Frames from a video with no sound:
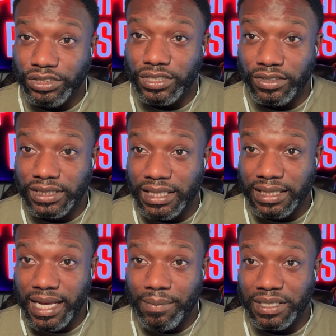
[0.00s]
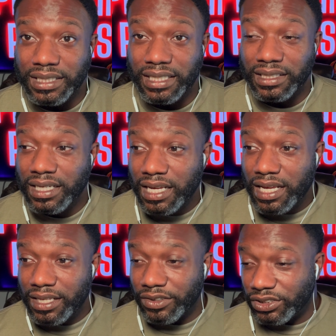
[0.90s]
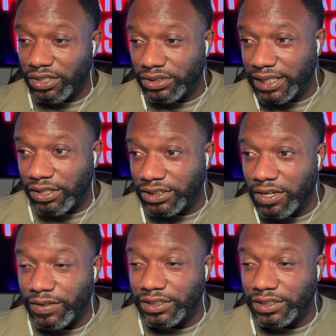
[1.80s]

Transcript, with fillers: You don't see the damage, and there's no self service.